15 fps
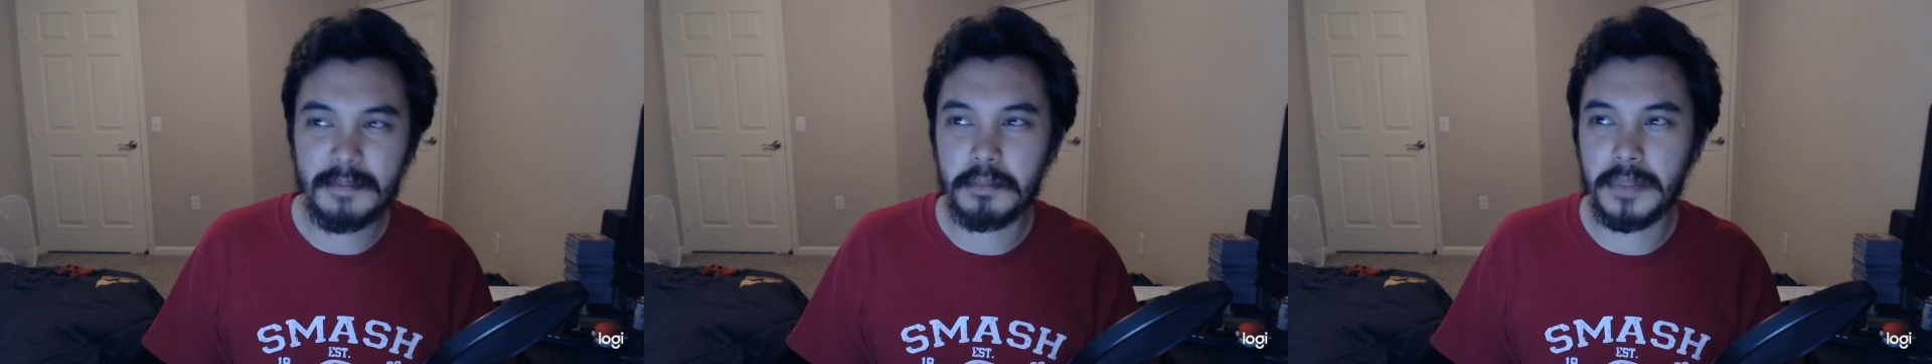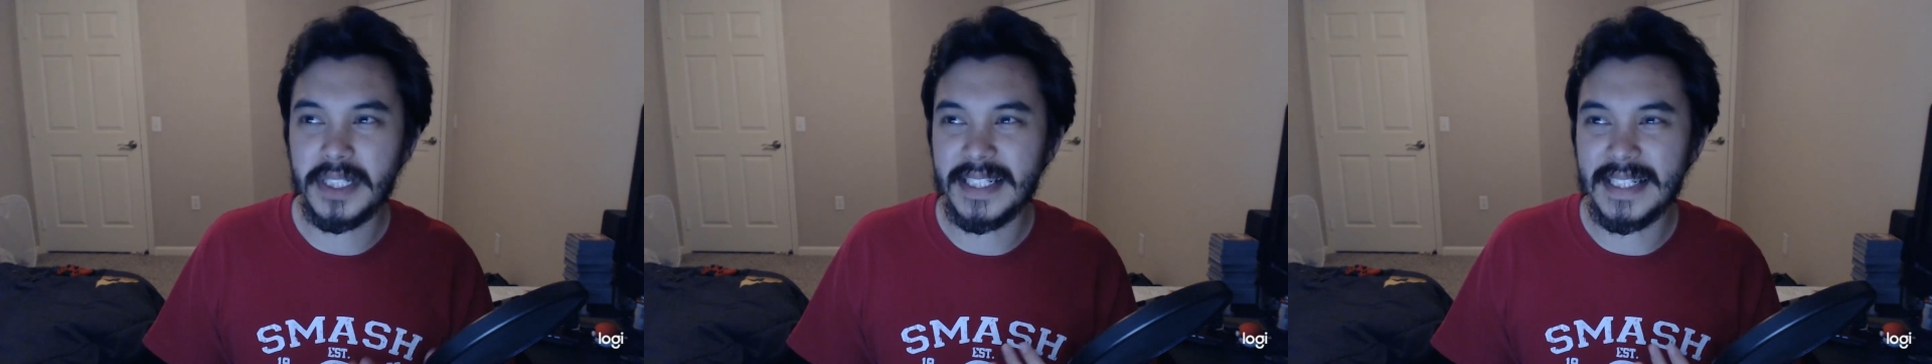
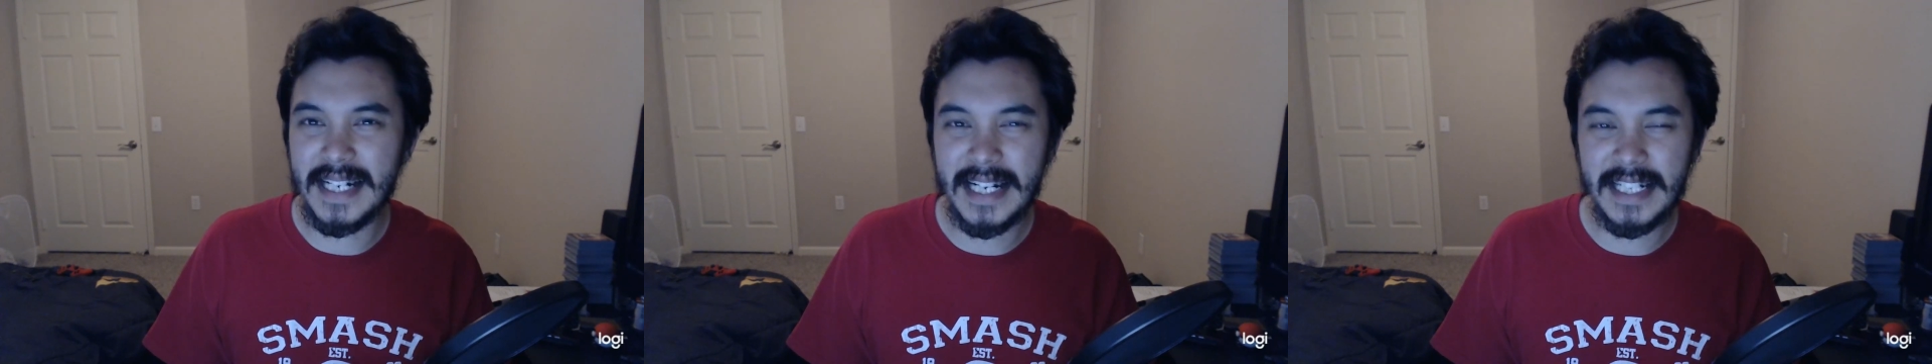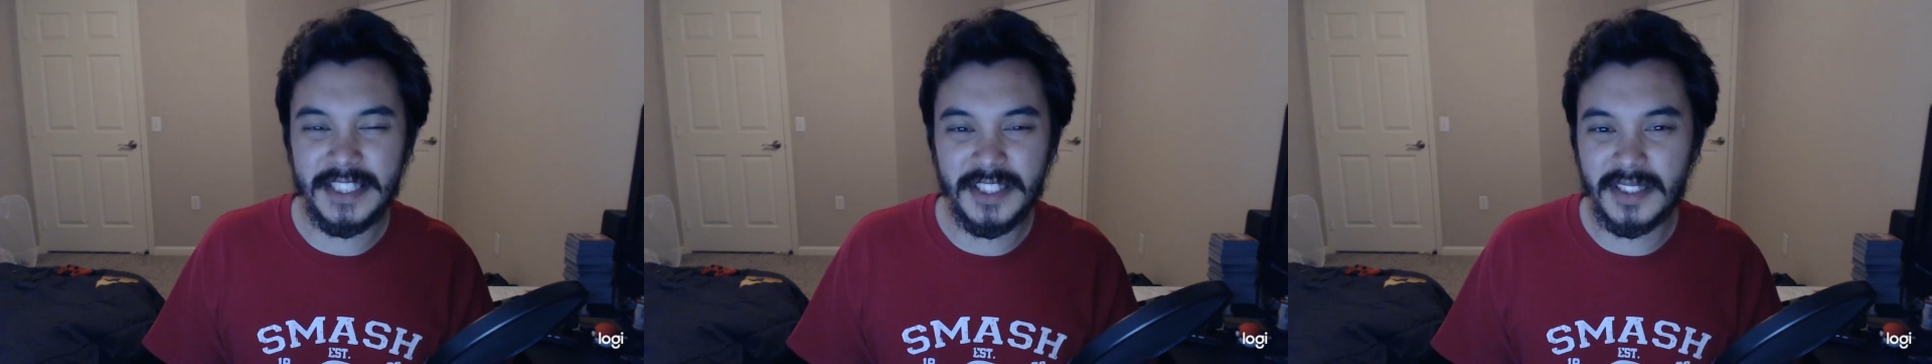but
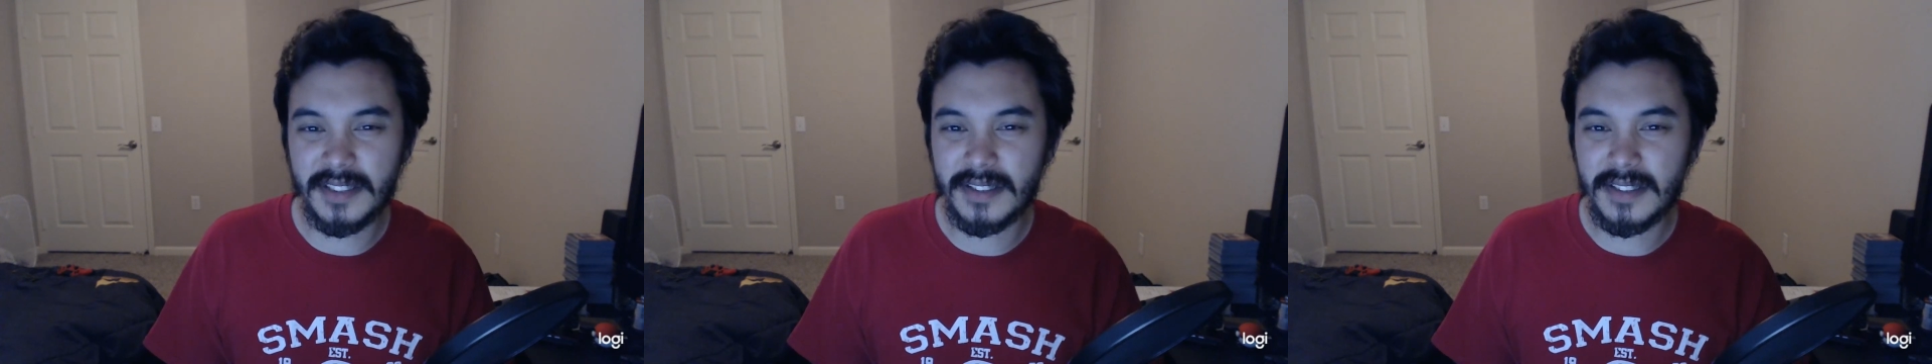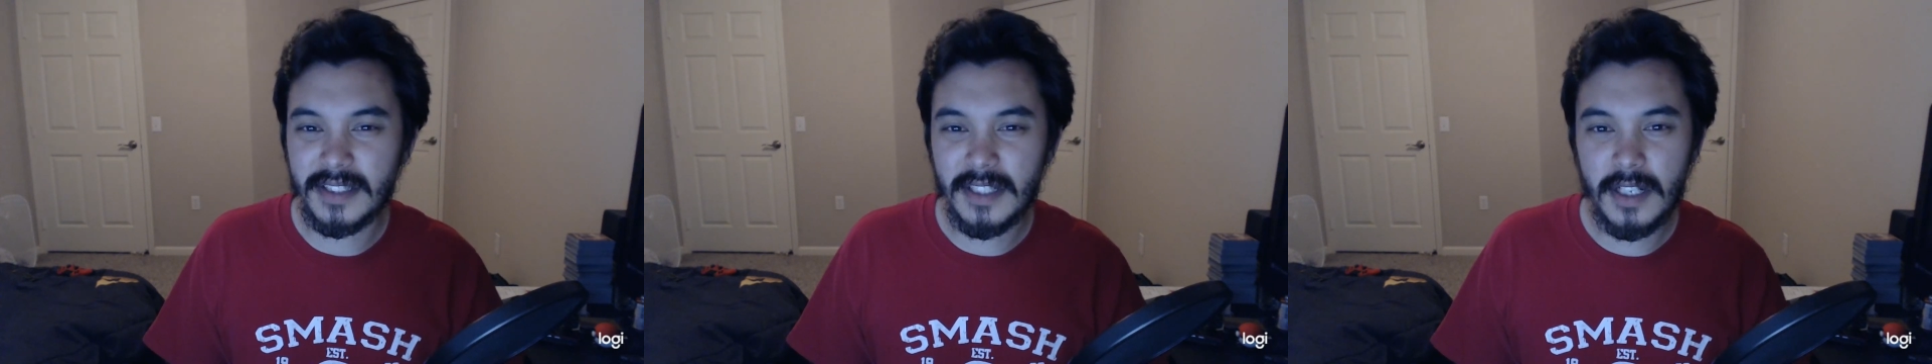I
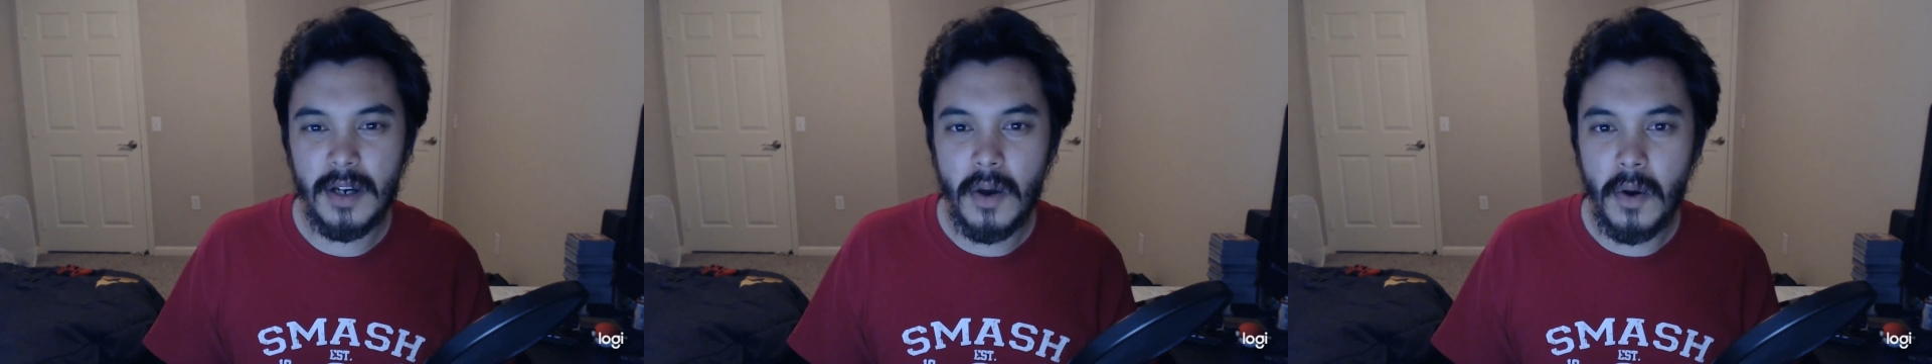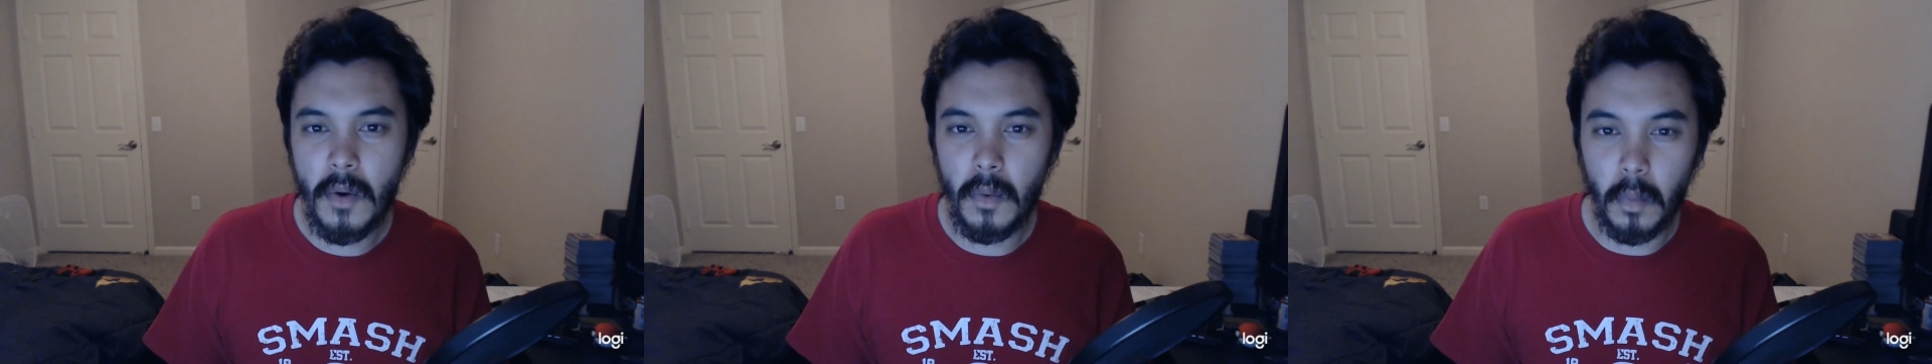just
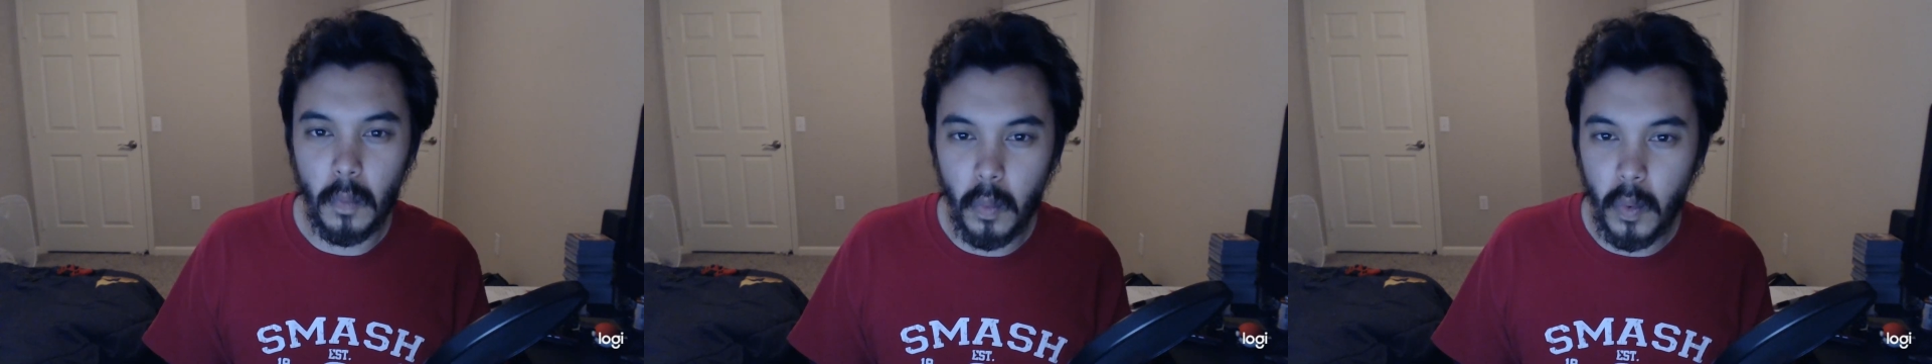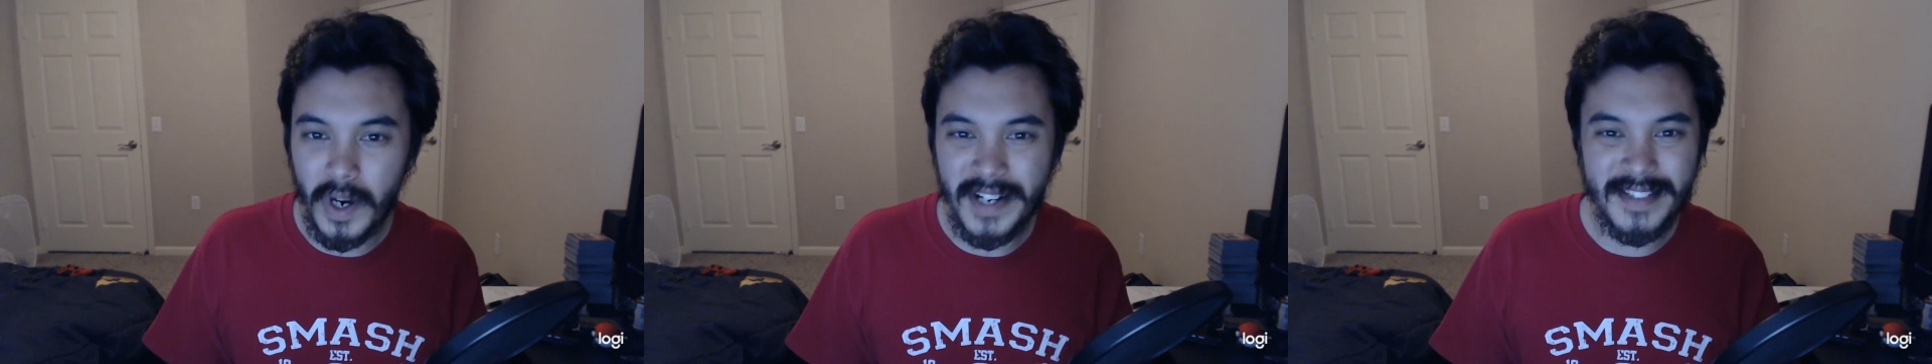
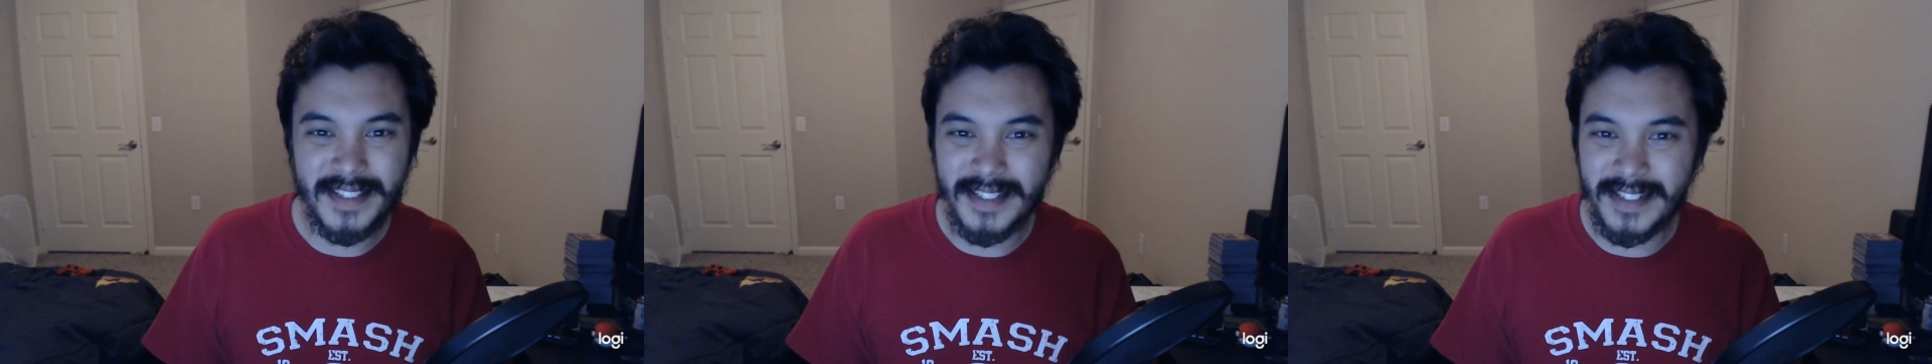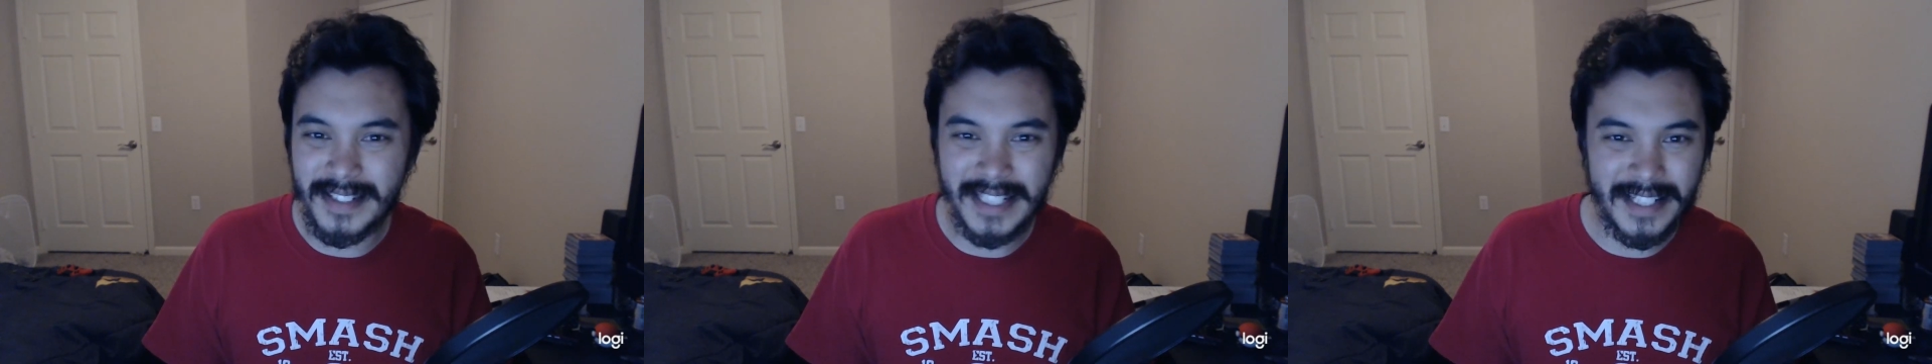
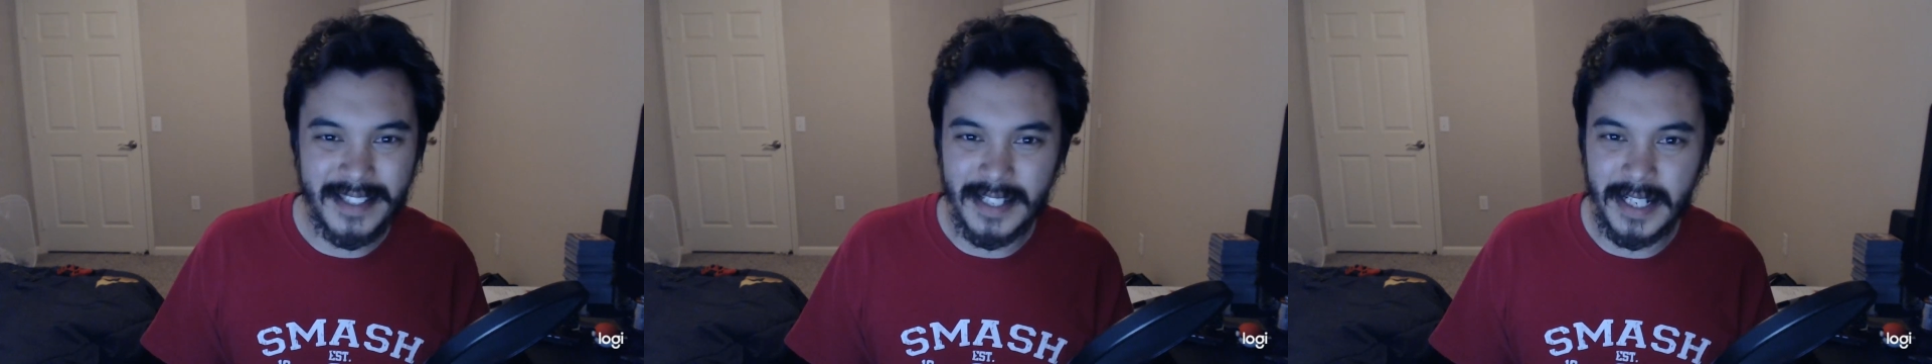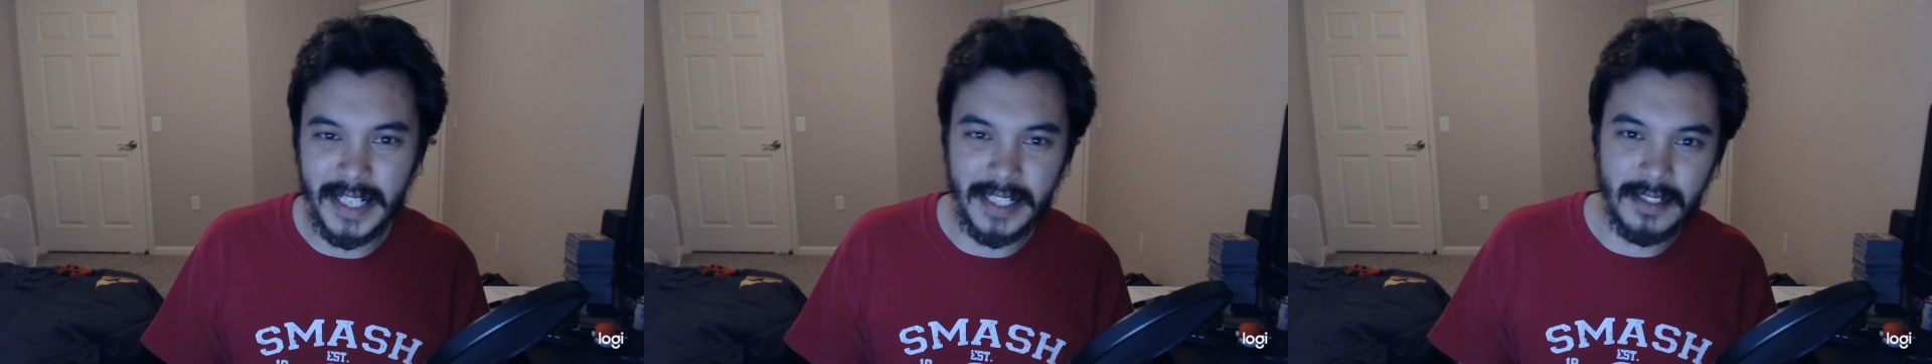wasn't
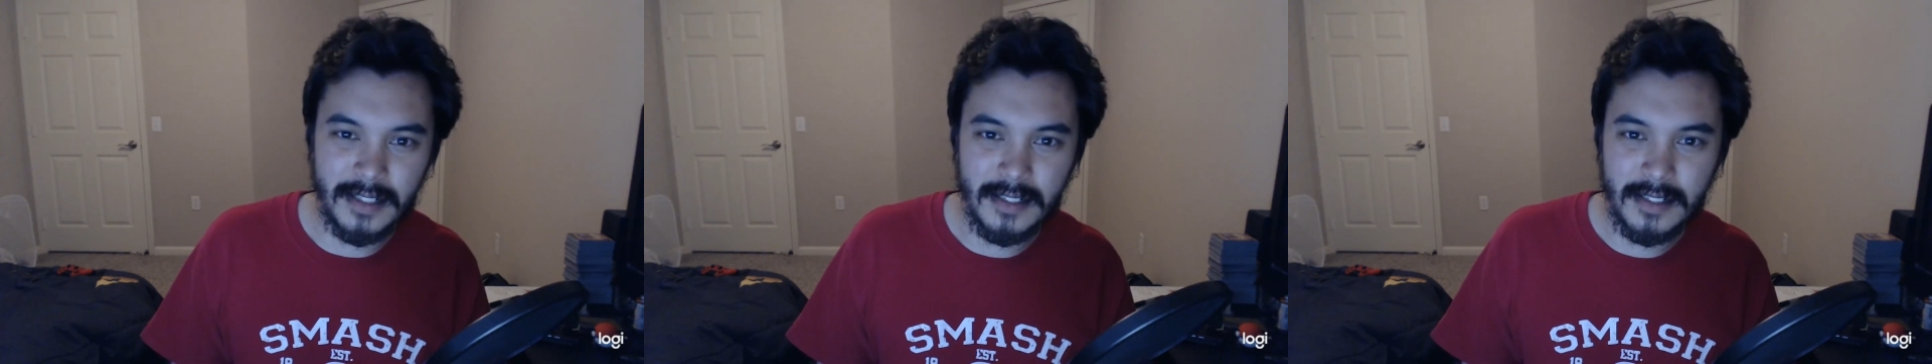excited.